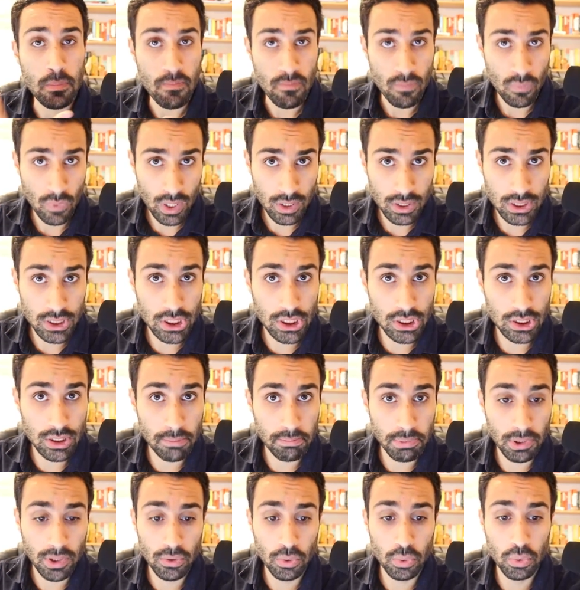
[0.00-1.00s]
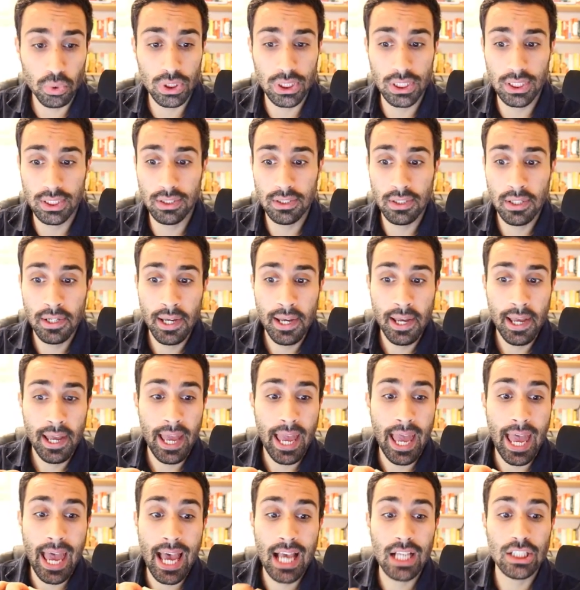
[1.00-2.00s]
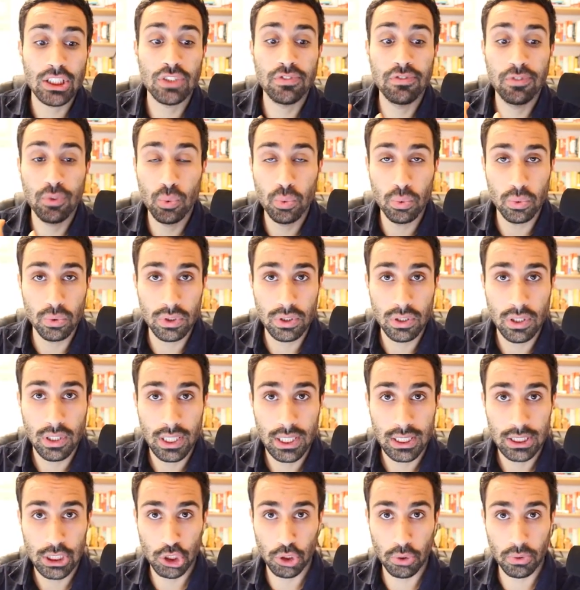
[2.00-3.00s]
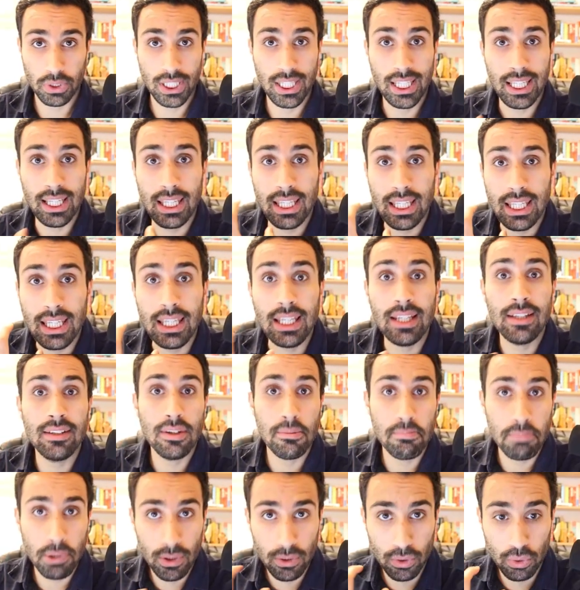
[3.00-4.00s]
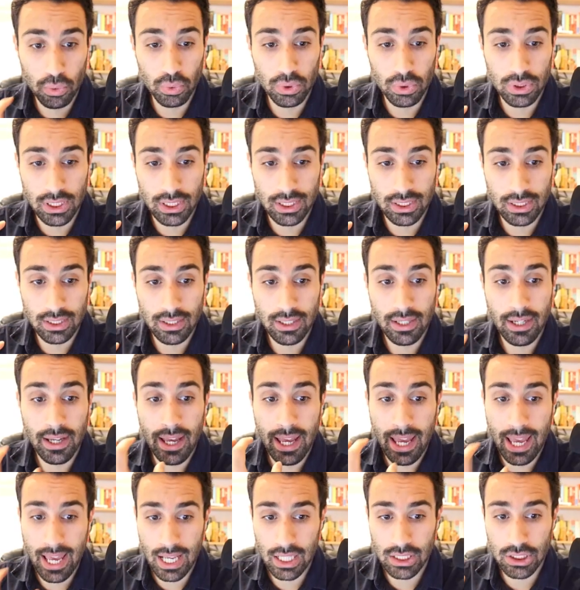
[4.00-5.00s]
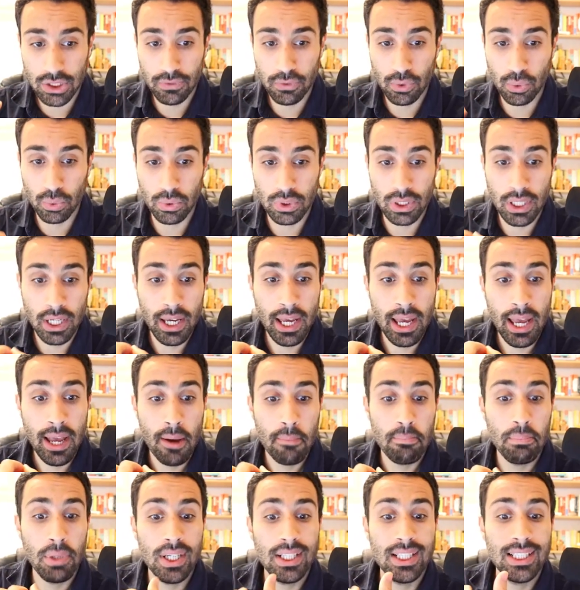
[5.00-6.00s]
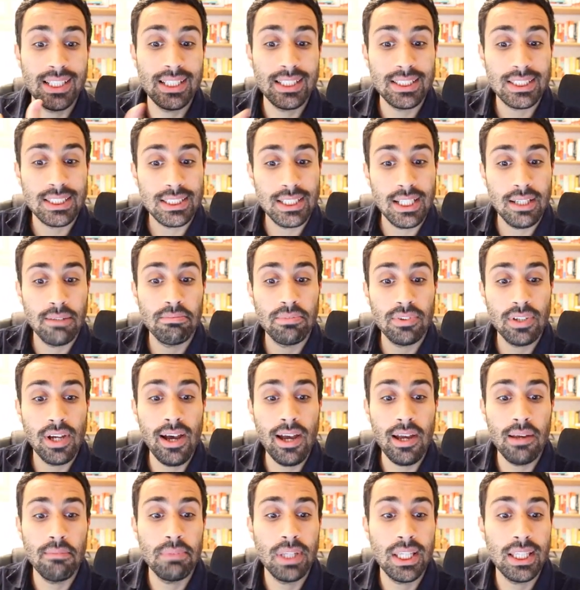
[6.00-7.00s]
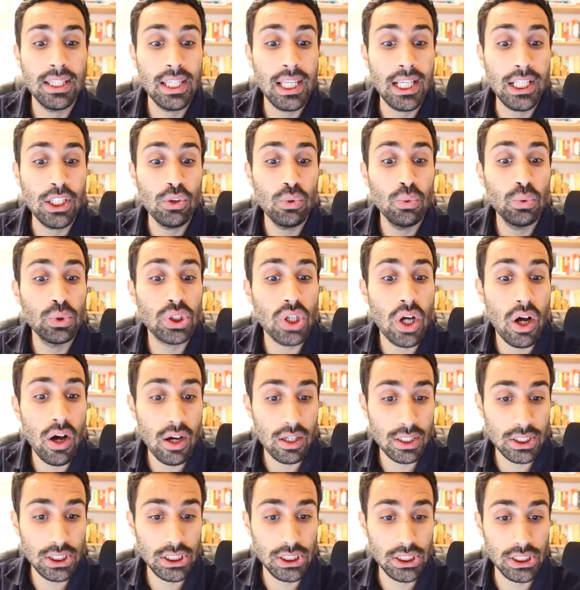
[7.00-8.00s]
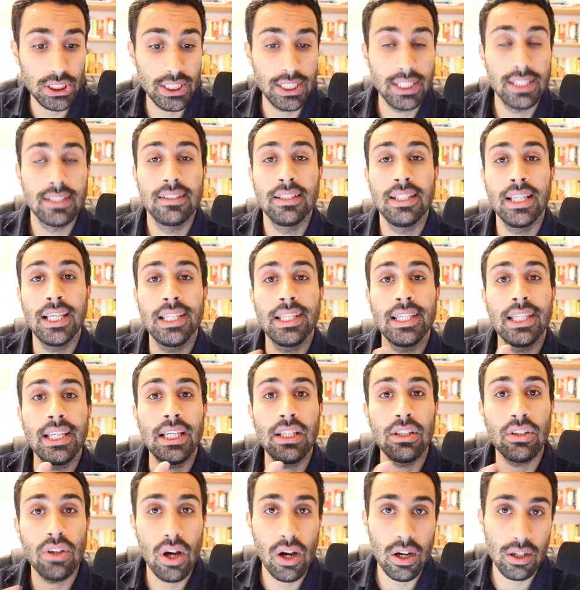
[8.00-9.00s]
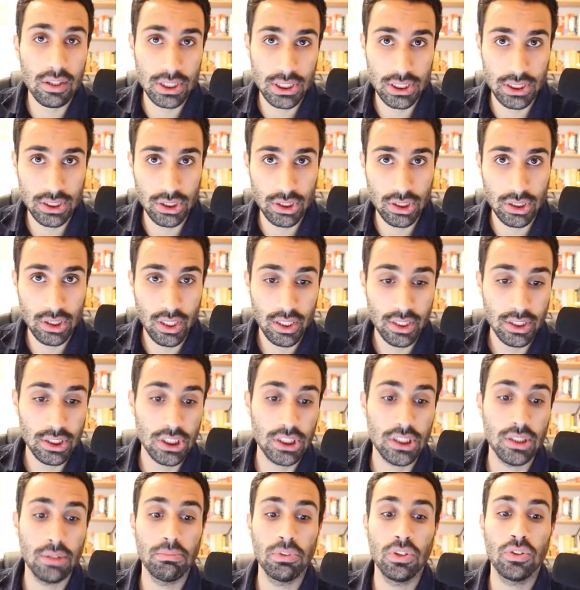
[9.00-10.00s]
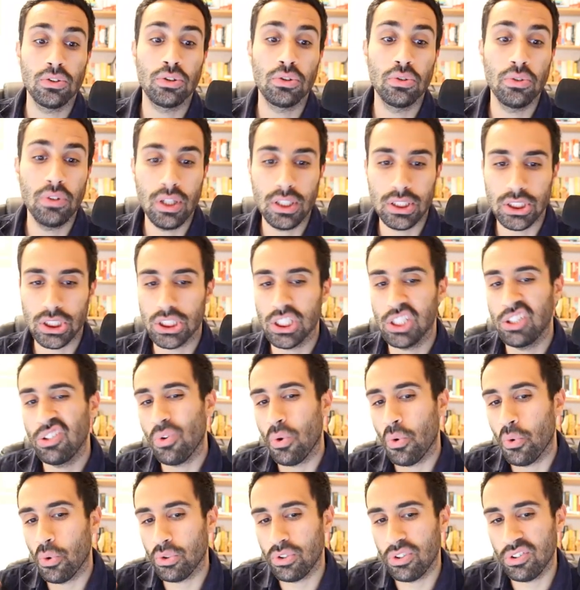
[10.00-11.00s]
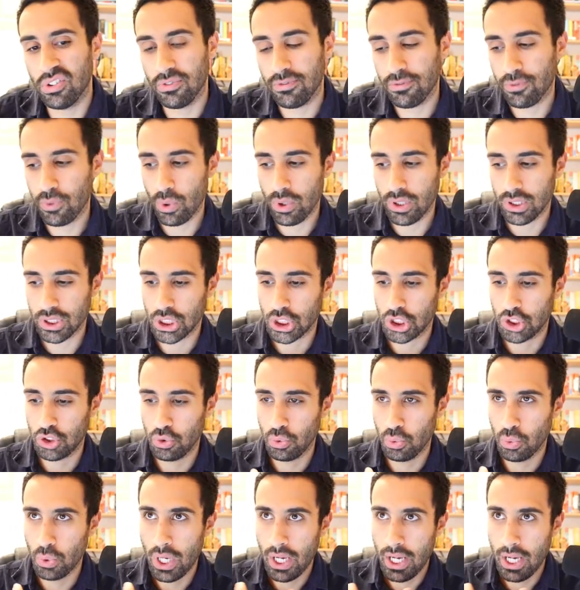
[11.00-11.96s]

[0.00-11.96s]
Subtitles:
this is the pollutant, as food. So they eat the pollutant as food. But in the same time, they use oxygen. They need oxygen. Similar to us, in order for us to